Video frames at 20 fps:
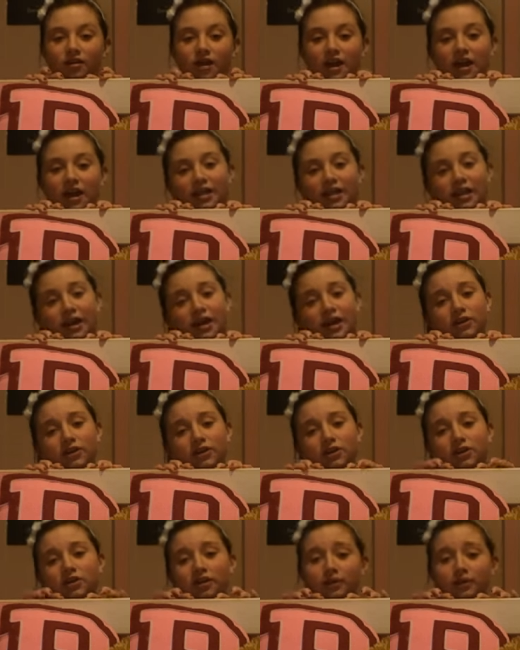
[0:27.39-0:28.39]

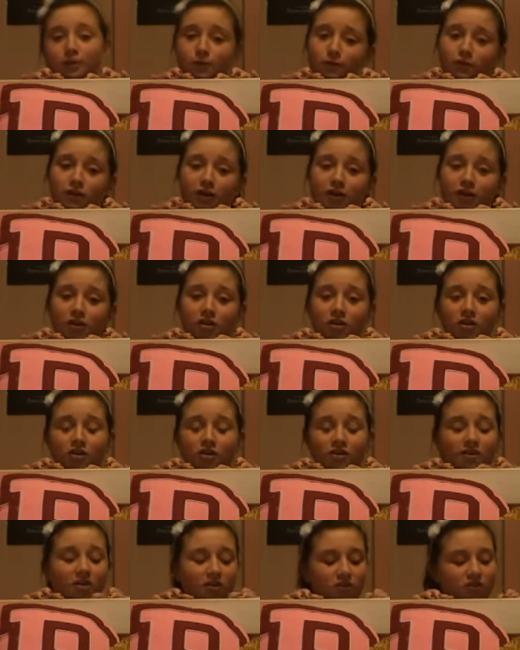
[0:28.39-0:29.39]
eyeliner, lipstick, and all
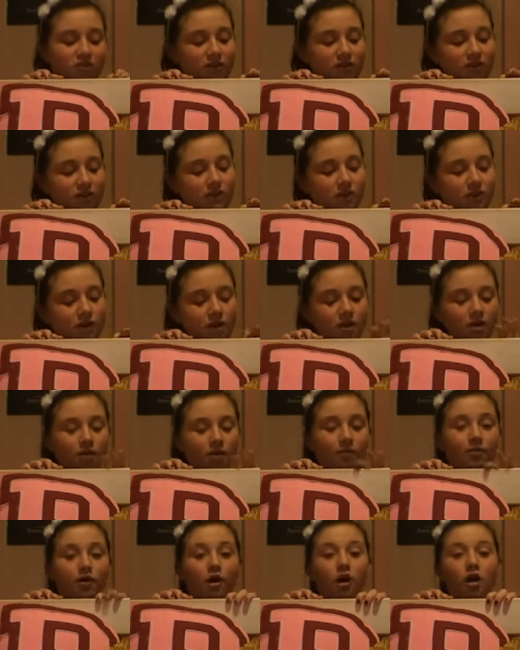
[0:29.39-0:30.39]
this other stuff.
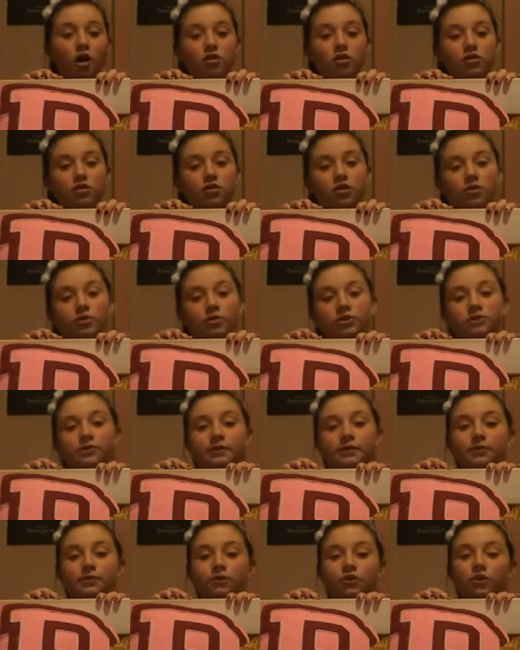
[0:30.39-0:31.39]
But also, which
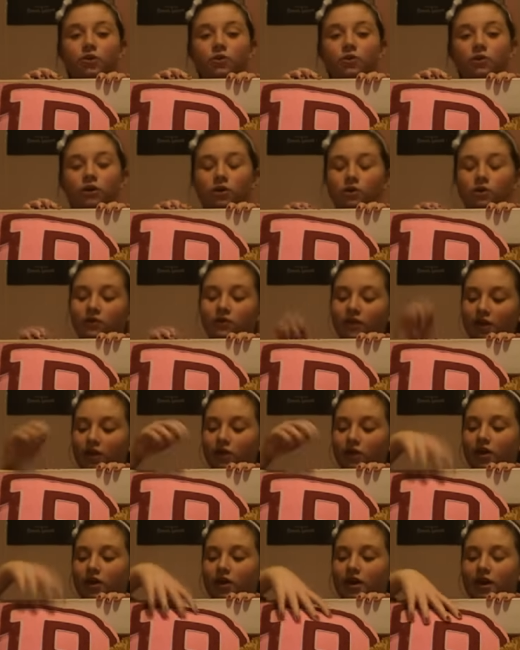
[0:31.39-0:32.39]
people don't know, is that you
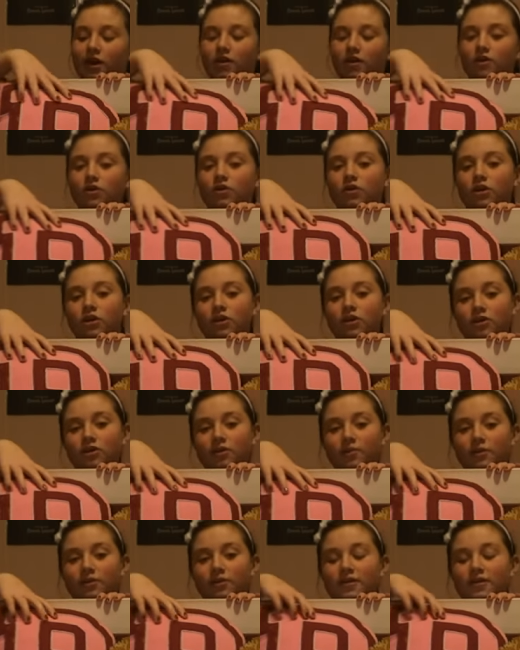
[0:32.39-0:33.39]
can get good
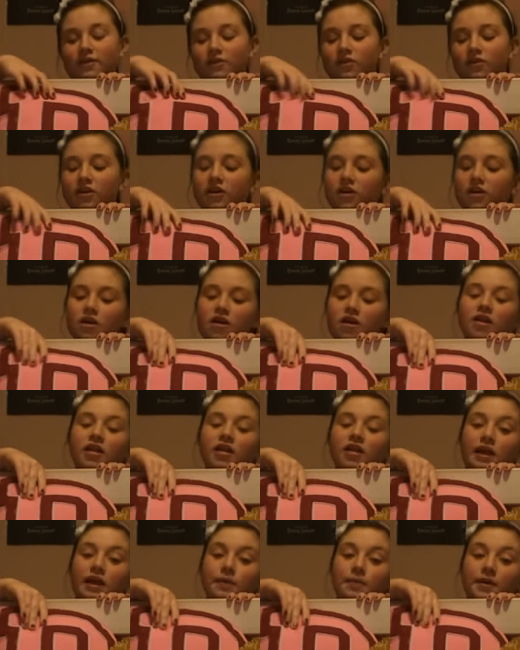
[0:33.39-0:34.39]
Christmas gifts there,
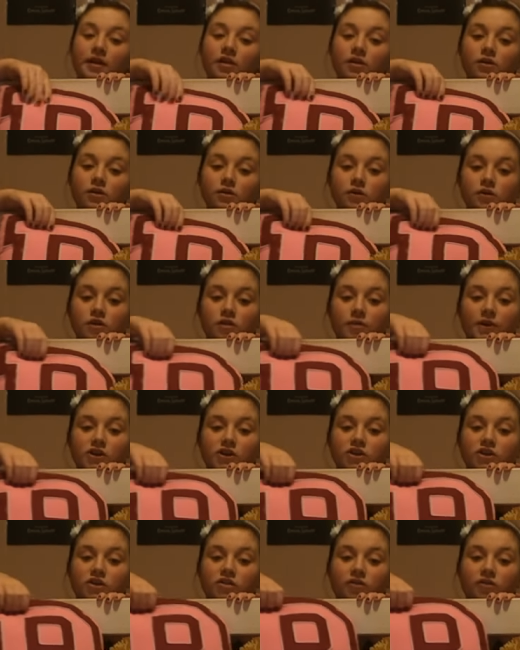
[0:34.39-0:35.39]
like pillows,
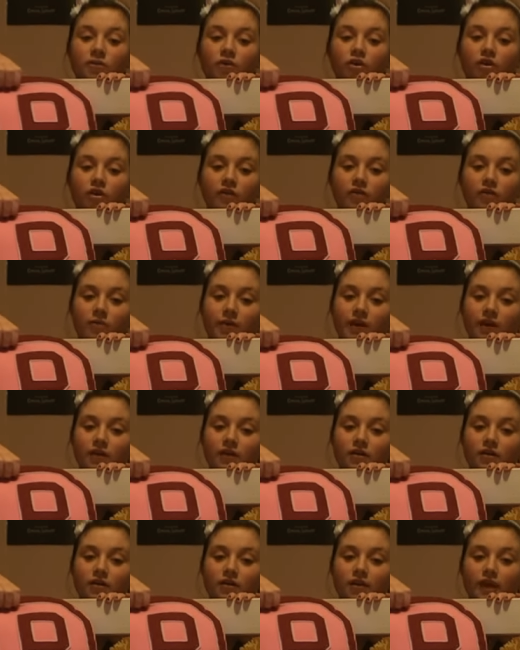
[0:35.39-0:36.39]
especially if someone loves pink,
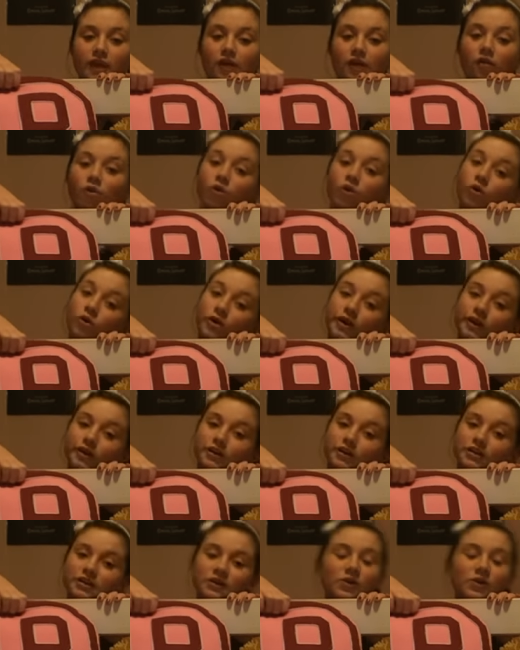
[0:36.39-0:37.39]
like Lauren
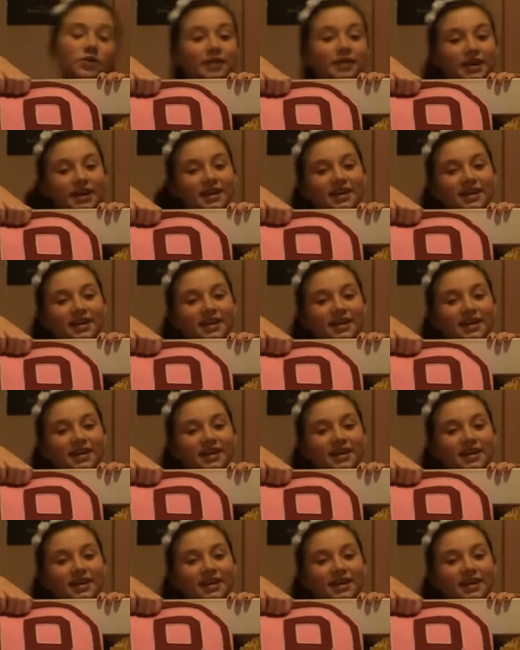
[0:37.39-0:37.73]
or me.